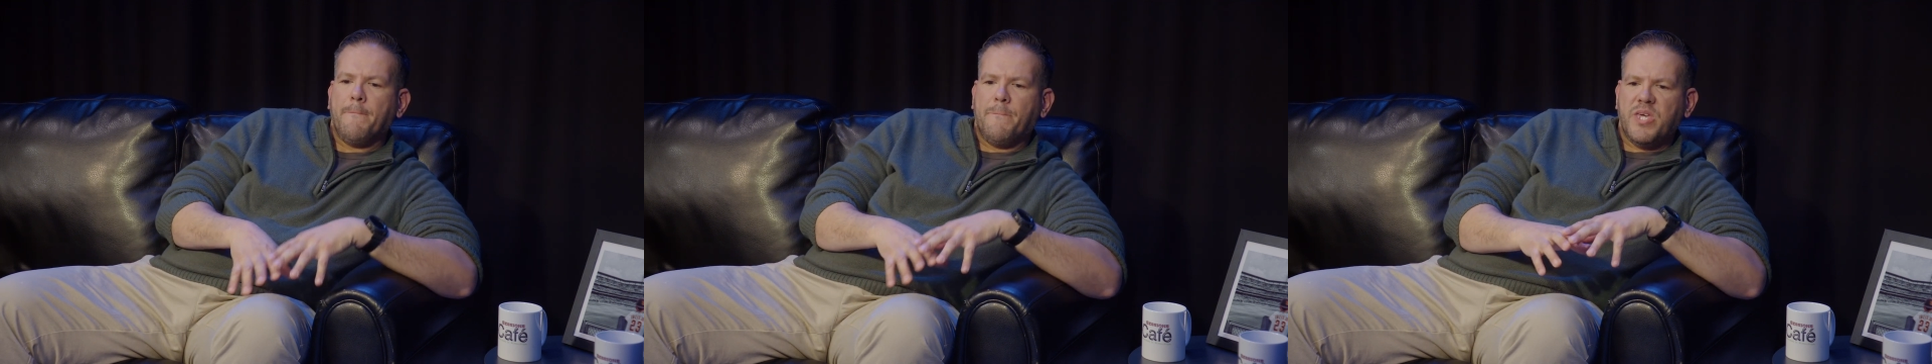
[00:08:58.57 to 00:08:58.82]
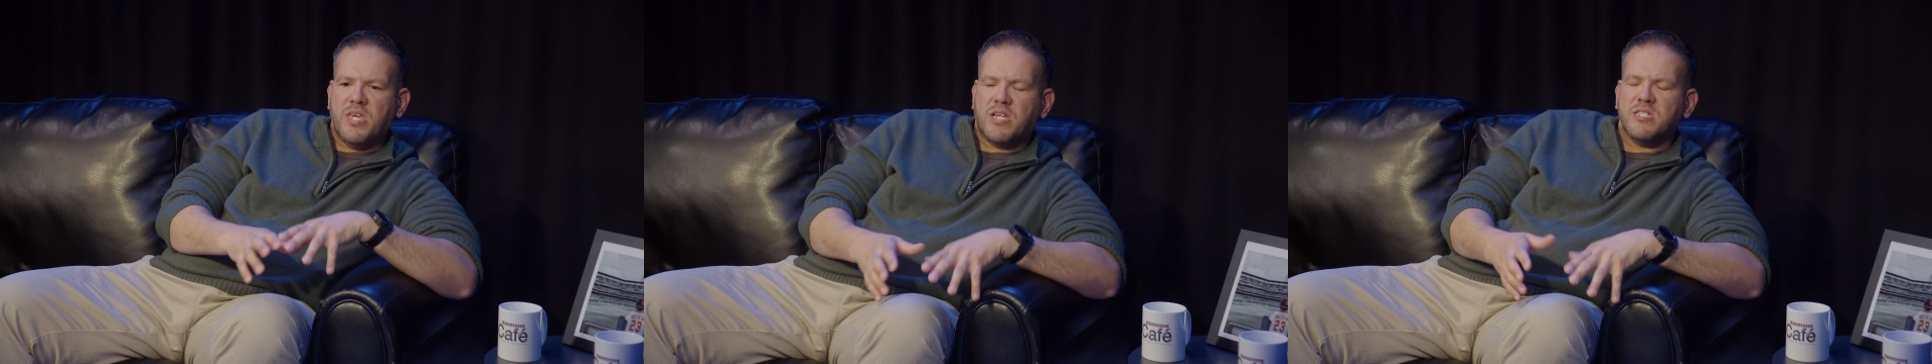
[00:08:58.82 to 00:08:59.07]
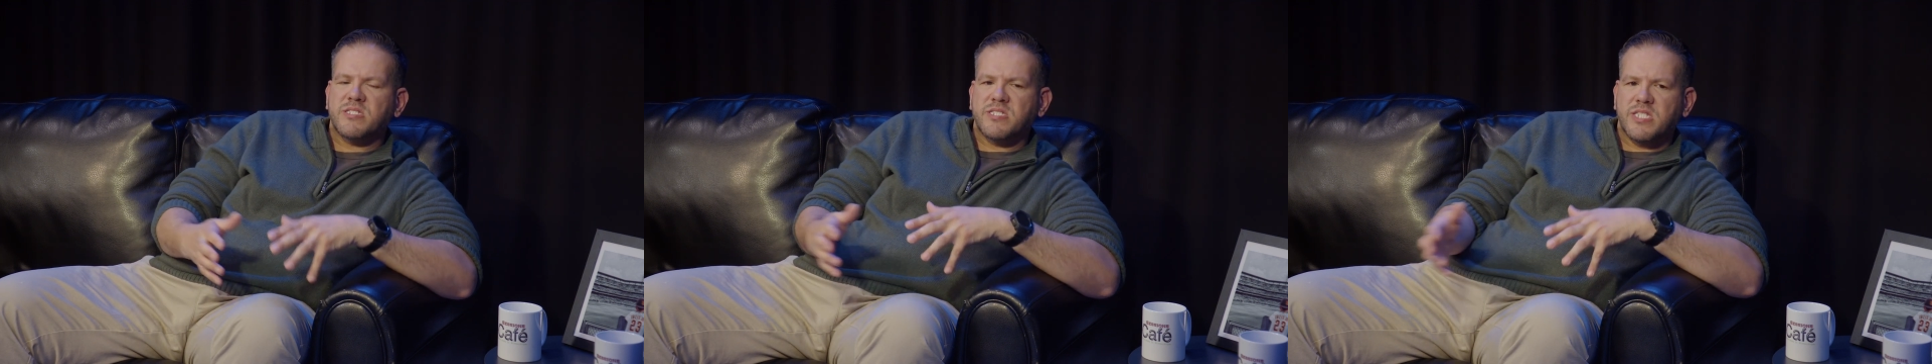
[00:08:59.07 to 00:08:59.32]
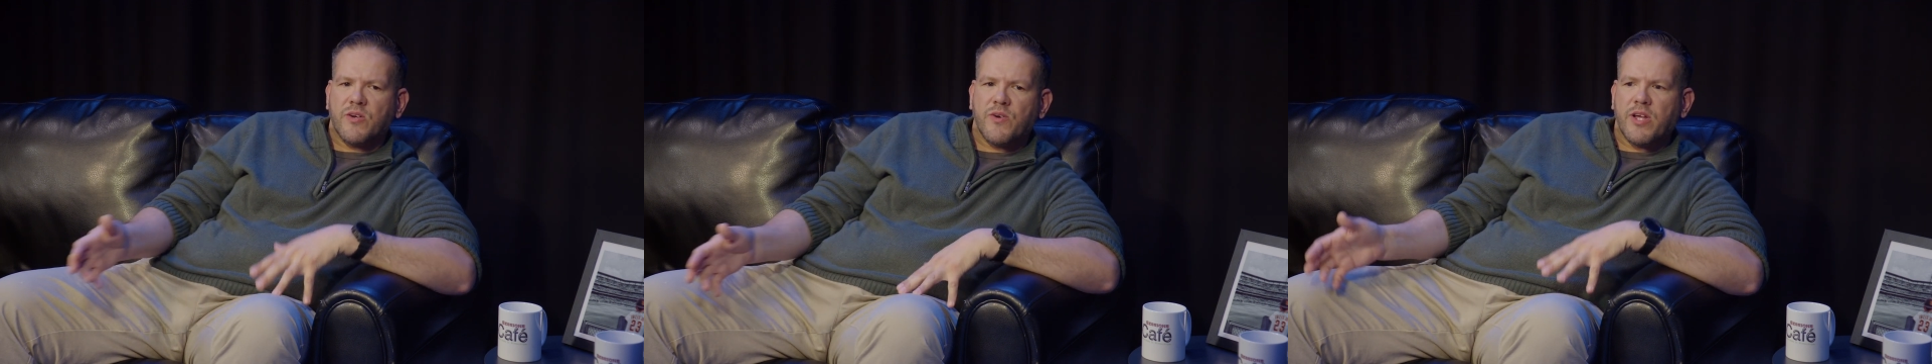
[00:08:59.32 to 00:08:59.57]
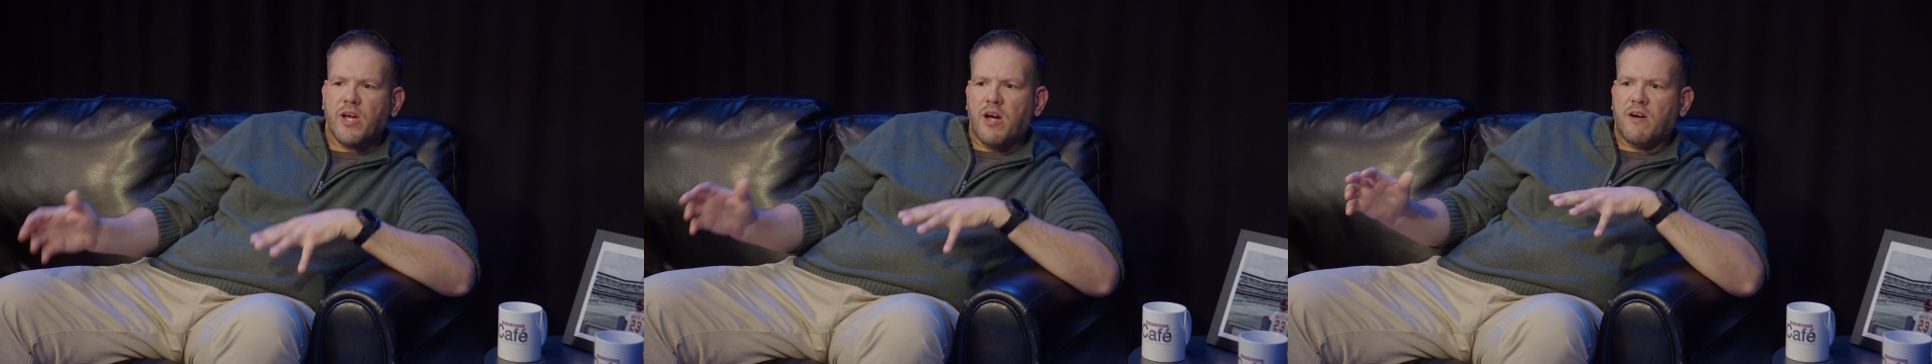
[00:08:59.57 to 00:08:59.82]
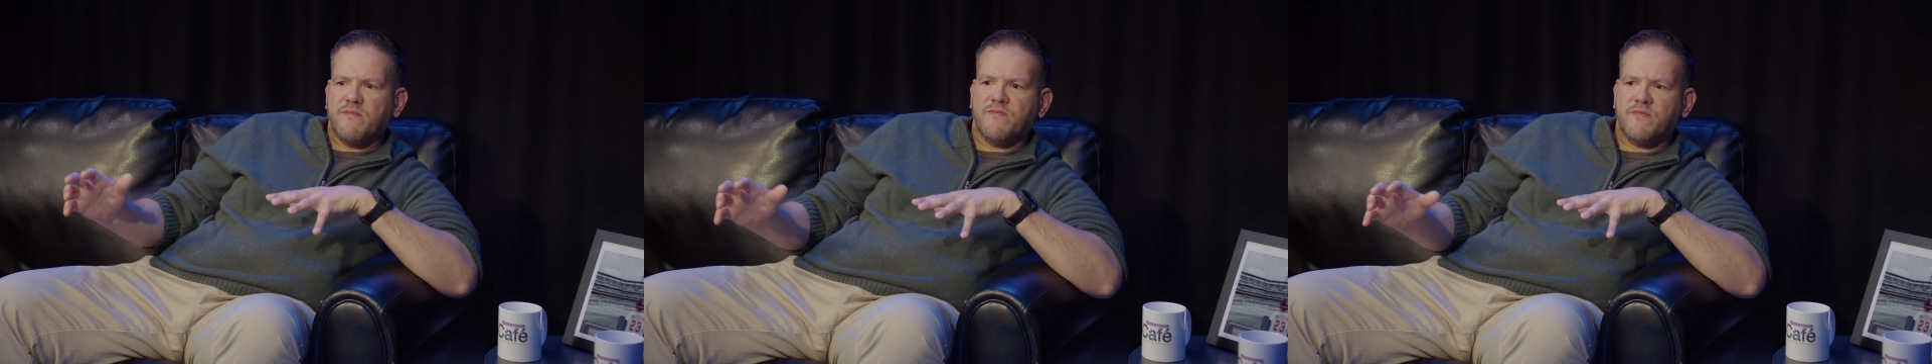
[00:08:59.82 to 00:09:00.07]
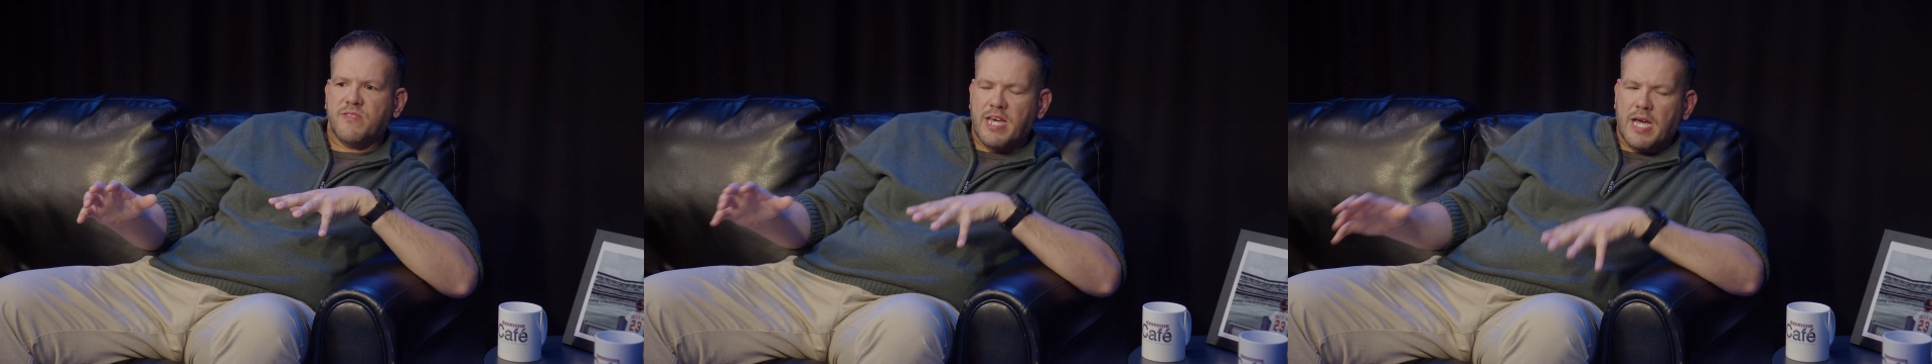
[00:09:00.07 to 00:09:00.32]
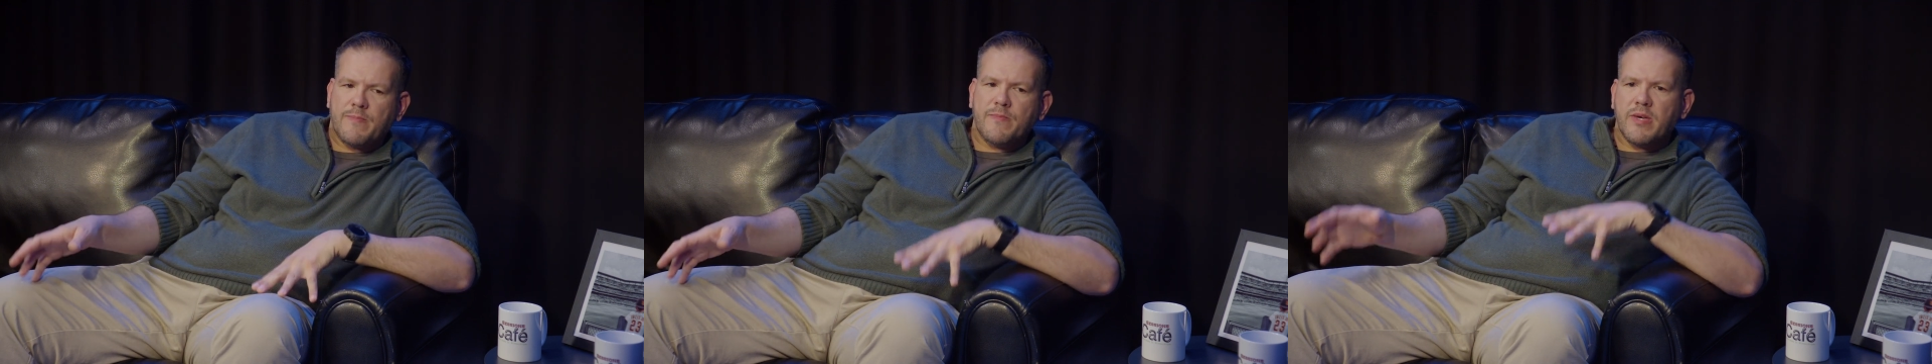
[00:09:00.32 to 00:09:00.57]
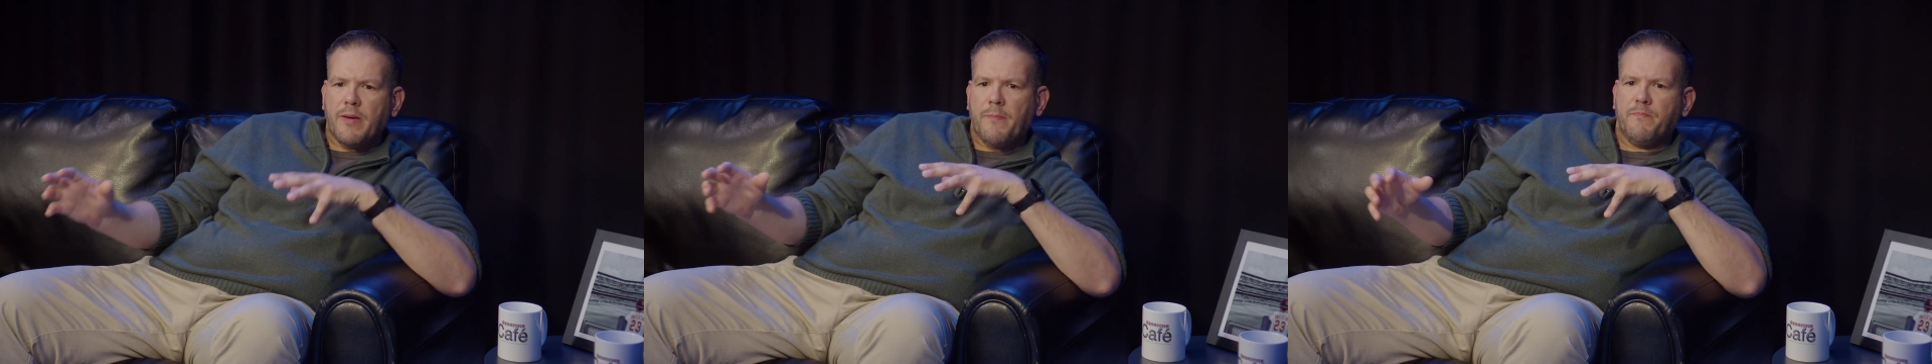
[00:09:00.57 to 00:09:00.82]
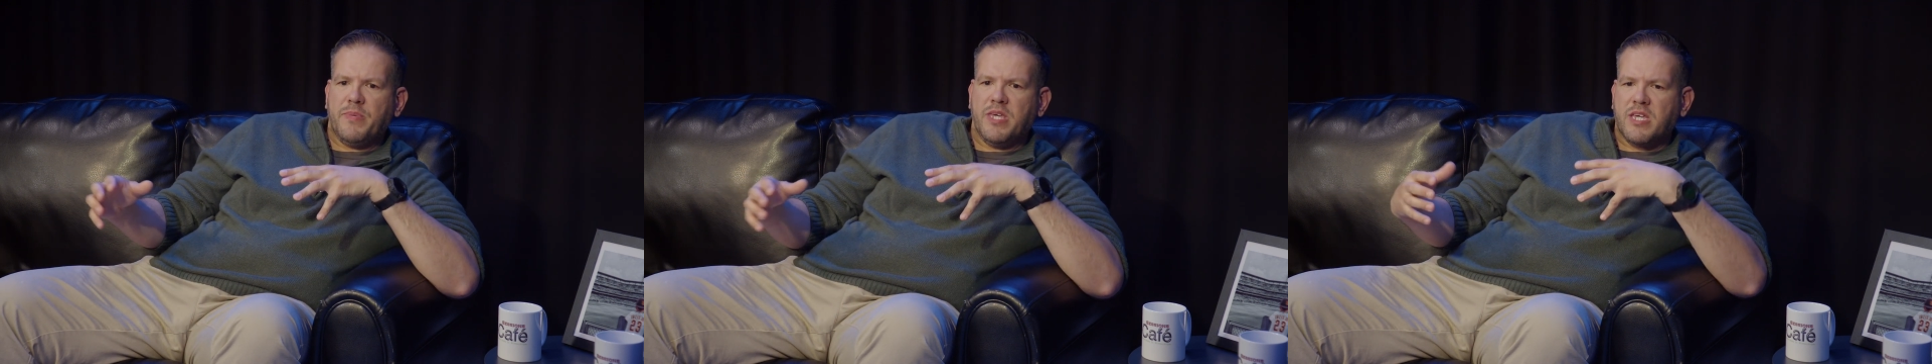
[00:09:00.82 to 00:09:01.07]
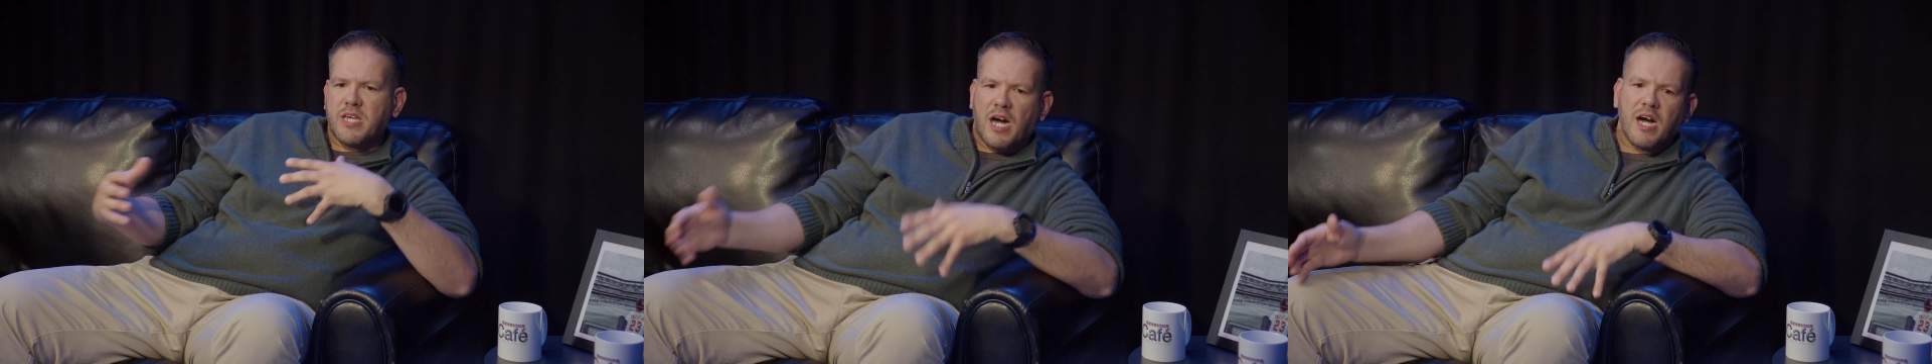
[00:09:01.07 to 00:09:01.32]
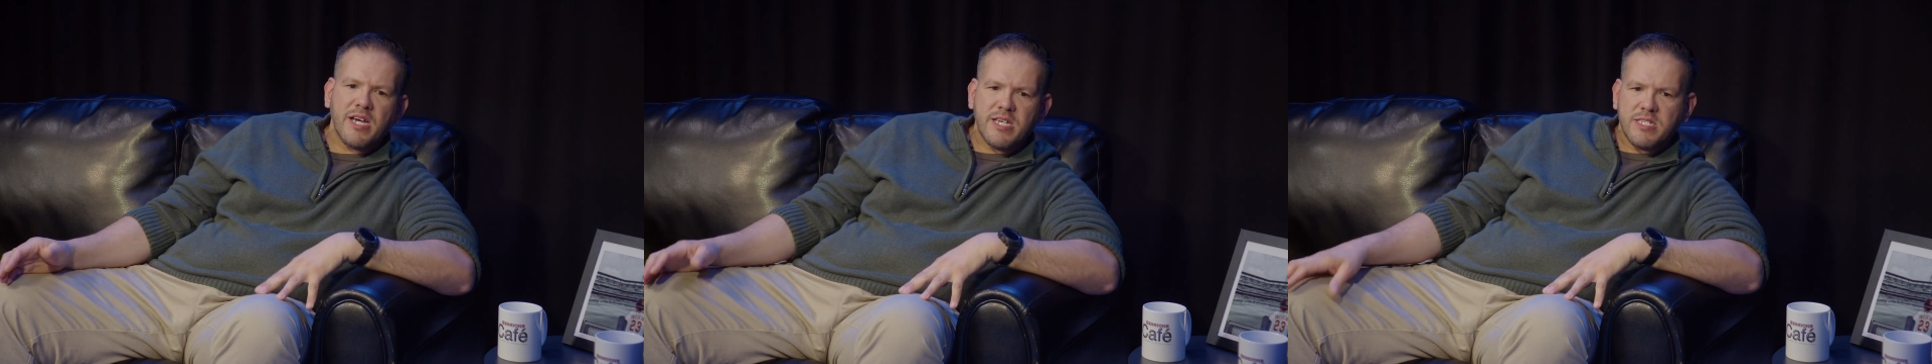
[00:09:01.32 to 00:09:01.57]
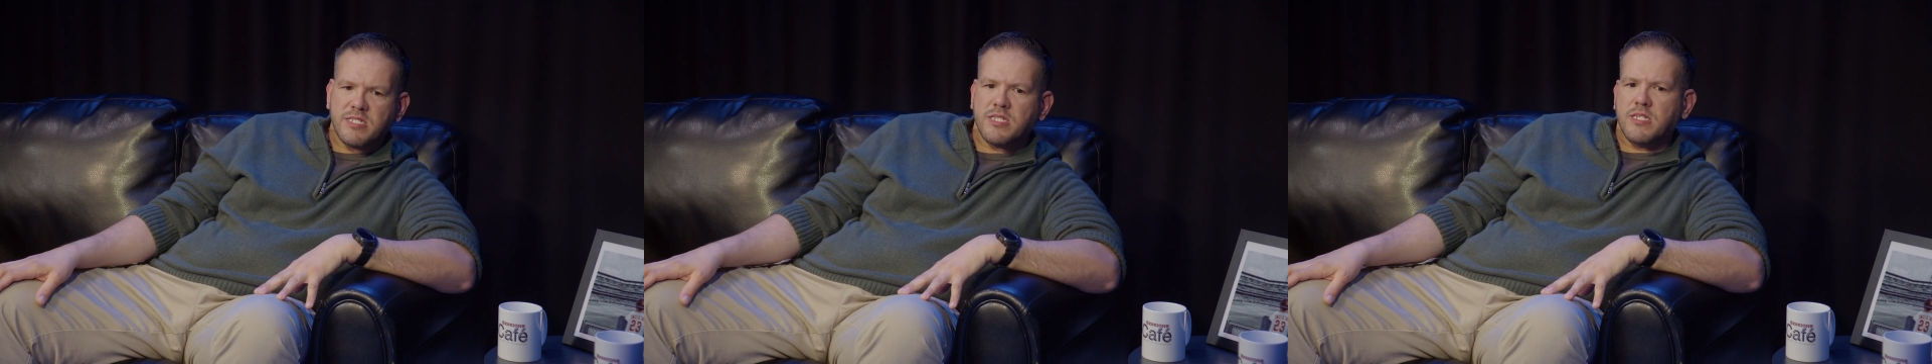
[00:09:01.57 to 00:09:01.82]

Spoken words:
be considerate of them, be kind.